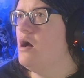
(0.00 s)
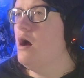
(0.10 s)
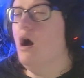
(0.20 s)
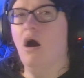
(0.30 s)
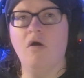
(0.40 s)

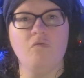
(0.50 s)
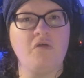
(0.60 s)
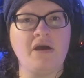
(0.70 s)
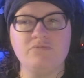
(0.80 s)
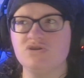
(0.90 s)
Oh,
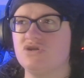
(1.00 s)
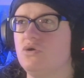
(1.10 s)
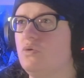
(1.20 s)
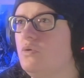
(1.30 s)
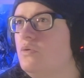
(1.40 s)
that was
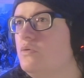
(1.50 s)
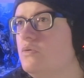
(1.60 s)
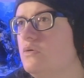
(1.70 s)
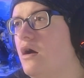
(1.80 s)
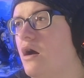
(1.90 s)
cool.
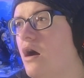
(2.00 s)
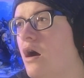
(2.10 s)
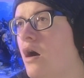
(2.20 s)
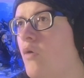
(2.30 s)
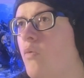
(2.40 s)

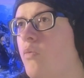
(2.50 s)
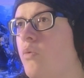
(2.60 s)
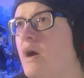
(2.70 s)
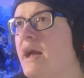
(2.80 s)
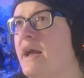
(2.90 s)
Oh,
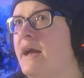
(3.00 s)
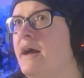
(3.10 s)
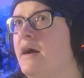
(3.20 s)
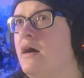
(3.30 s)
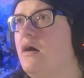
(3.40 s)

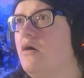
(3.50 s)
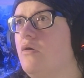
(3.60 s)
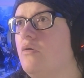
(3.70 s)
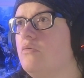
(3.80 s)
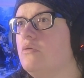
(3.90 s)

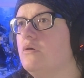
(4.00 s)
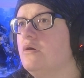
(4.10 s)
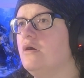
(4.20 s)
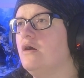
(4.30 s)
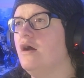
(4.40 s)
wow.
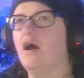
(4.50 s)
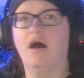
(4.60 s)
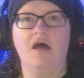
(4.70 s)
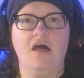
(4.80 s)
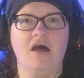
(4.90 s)

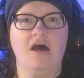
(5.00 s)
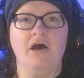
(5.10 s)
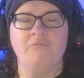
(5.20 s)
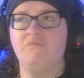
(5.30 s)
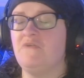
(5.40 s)

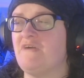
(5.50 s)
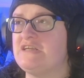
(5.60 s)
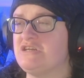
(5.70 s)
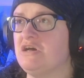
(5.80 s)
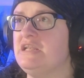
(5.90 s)
We've
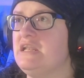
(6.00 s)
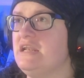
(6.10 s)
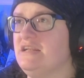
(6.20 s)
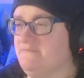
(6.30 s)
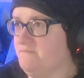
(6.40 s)
actually got
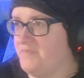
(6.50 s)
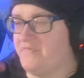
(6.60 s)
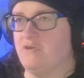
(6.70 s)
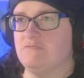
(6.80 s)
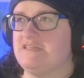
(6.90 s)
a
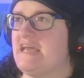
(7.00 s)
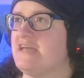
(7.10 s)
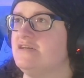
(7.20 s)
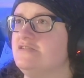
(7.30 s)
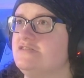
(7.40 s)
few
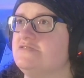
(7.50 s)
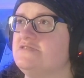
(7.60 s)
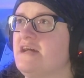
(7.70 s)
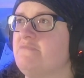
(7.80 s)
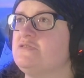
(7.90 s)
seconds.
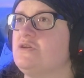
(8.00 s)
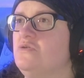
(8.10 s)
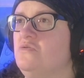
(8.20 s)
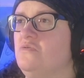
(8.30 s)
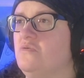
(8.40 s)
That was
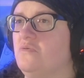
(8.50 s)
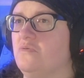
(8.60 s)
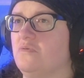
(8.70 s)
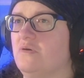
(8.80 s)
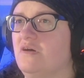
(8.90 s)

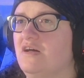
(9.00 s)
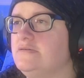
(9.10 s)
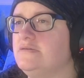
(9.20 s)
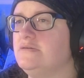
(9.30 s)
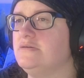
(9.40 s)
cool.
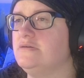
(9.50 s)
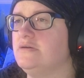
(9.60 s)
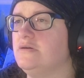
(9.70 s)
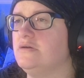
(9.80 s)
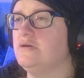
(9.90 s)

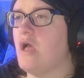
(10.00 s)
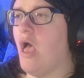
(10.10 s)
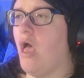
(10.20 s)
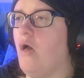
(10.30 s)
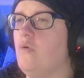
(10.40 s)

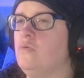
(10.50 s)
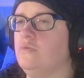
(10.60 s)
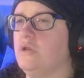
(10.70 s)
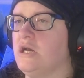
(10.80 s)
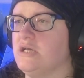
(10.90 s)
Ooh,
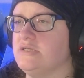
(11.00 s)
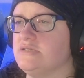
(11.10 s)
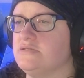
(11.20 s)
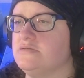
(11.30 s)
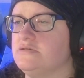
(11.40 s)

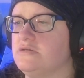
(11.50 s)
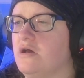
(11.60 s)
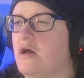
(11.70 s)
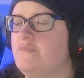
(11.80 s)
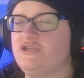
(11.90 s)
nice.
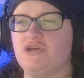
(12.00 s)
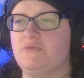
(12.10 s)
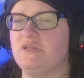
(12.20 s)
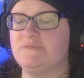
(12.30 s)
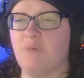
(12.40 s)
I'm
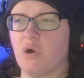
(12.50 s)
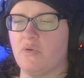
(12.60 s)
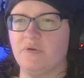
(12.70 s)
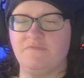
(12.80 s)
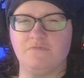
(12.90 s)
assuming it's
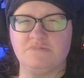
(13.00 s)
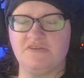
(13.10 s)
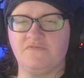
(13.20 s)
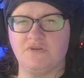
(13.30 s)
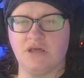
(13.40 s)
borrowing from
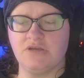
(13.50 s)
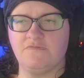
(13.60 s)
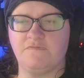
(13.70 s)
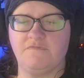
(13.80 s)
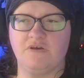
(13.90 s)
different, like,
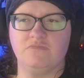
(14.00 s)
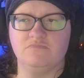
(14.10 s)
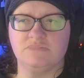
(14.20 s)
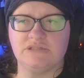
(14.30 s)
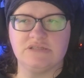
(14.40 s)

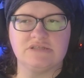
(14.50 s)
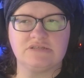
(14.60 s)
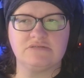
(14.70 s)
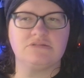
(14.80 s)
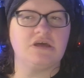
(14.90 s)
films and
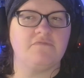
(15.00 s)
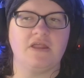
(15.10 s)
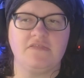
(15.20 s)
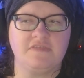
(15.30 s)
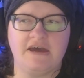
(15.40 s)
stuff
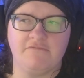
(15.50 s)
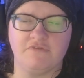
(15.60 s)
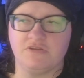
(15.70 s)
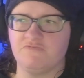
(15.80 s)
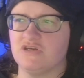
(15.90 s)
like that for
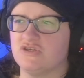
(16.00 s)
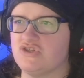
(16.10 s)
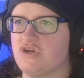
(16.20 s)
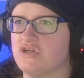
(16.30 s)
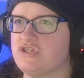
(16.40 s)
the
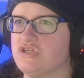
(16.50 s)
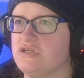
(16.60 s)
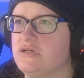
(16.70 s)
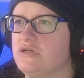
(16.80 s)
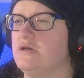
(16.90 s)
reconstruction.
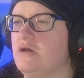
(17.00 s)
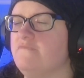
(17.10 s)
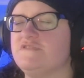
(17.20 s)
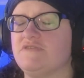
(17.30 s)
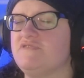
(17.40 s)

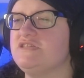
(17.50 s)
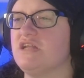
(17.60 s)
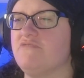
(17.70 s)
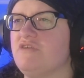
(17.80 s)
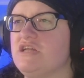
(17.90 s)
For some reason,
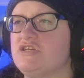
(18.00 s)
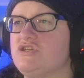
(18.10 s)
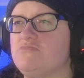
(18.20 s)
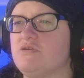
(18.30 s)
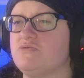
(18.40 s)
I really
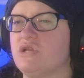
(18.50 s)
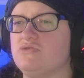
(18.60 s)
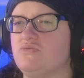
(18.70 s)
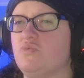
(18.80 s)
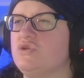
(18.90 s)
assumed there was loads
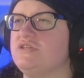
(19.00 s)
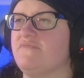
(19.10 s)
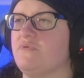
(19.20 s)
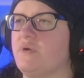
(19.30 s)
of woods everywhere.